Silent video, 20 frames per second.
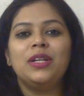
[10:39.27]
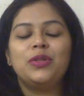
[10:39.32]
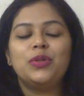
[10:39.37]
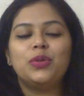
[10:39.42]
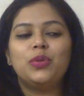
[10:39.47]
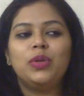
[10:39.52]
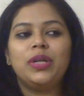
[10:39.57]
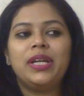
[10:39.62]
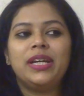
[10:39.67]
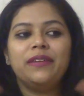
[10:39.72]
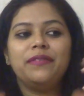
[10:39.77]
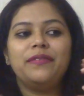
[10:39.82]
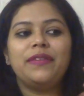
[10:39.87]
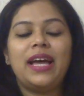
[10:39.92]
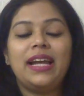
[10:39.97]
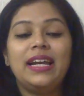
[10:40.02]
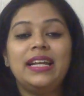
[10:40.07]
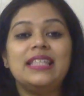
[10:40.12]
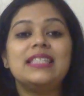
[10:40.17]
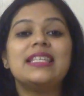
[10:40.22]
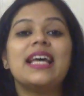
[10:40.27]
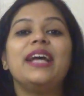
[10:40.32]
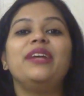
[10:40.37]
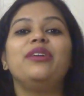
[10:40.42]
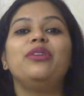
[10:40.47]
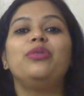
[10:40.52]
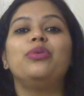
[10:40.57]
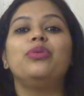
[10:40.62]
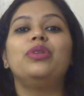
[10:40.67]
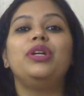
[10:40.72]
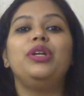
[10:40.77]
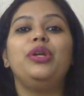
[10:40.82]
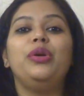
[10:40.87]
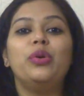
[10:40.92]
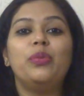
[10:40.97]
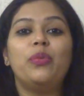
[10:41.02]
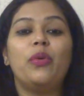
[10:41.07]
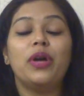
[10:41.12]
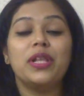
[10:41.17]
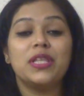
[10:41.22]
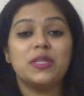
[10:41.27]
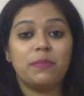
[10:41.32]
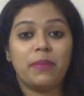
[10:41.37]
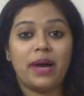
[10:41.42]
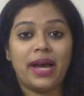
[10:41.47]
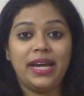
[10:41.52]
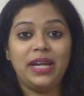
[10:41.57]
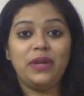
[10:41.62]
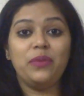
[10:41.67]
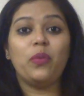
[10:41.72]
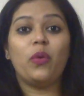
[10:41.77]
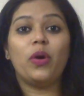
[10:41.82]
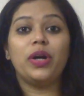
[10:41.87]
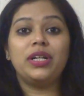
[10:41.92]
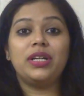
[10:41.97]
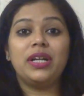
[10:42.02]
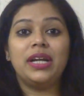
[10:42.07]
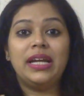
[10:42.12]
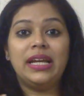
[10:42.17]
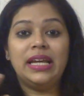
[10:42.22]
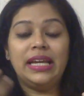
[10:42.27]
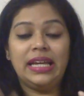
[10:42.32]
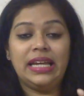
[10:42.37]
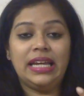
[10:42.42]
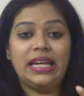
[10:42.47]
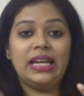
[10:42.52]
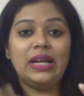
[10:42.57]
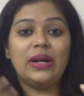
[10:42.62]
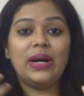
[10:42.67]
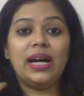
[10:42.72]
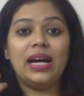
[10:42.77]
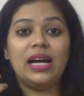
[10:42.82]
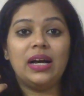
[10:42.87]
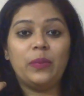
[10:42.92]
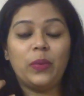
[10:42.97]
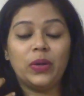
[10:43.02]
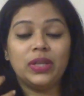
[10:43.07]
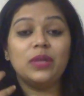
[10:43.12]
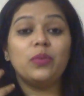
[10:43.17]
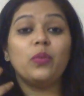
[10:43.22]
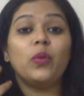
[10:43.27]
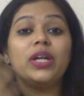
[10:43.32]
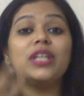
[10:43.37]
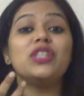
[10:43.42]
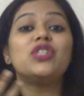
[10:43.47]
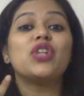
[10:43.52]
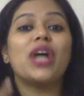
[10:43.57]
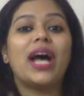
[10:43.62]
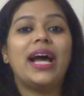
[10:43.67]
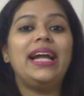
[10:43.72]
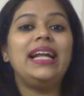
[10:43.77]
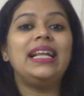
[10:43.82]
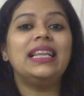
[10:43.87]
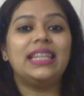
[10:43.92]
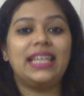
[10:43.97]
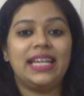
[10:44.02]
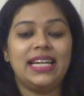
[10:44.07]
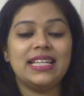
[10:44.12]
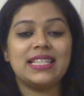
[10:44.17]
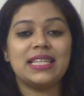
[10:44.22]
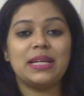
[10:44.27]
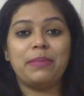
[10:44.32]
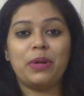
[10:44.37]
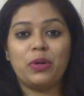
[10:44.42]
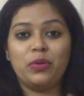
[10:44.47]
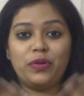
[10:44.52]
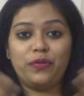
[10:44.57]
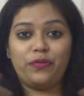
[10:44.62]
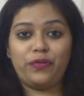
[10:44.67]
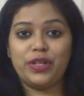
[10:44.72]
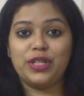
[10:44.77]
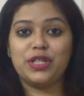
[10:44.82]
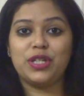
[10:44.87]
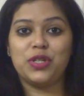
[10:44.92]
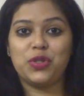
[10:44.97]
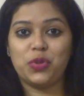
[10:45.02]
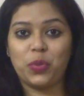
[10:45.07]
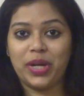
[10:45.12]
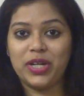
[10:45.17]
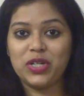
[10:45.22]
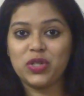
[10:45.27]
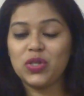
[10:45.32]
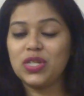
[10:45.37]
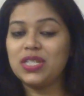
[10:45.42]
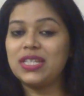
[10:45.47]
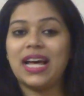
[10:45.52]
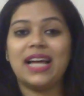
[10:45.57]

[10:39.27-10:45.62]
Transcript: to give an insight into the newborn's mind, what he, uh, what a, what a child thinks about different situations.